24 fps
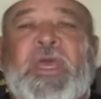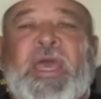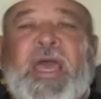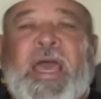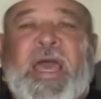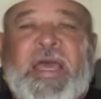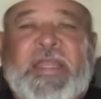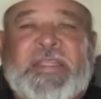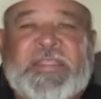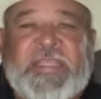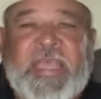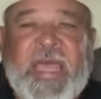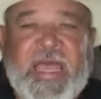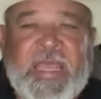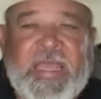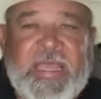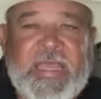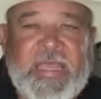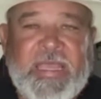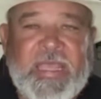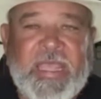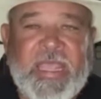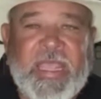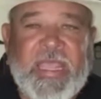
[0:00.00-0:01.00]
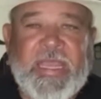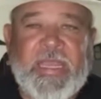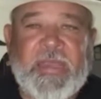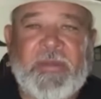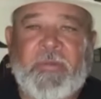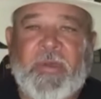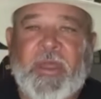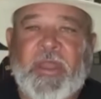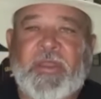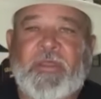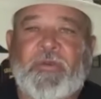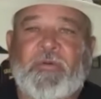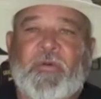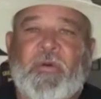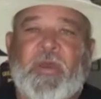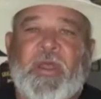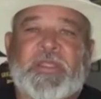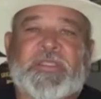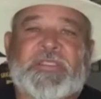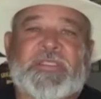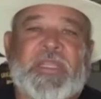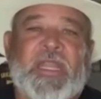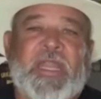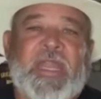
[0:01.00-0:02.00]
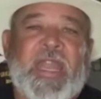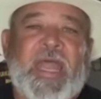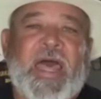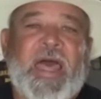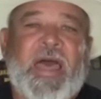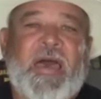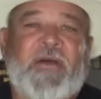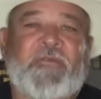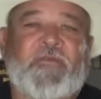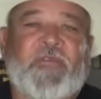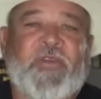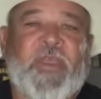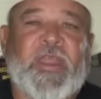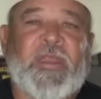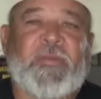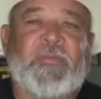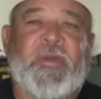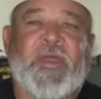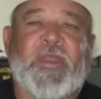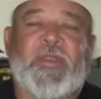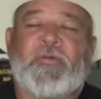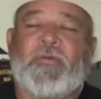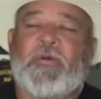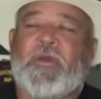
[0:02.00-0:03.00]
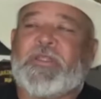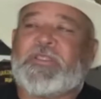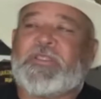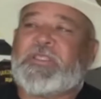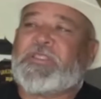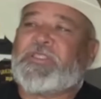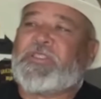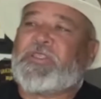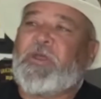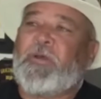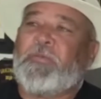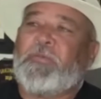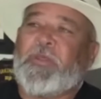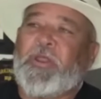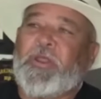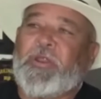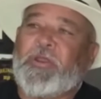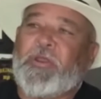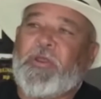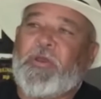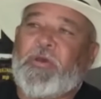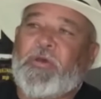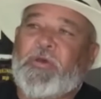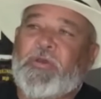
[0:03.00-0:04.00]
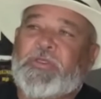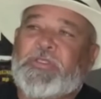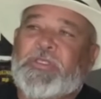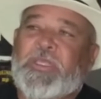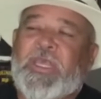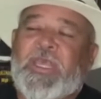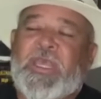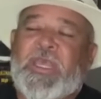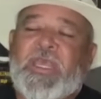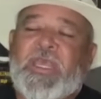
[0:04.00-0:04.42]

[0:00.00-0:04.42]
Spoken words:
Attack anybody who wants to laugh, anybody who wants to stub their nose.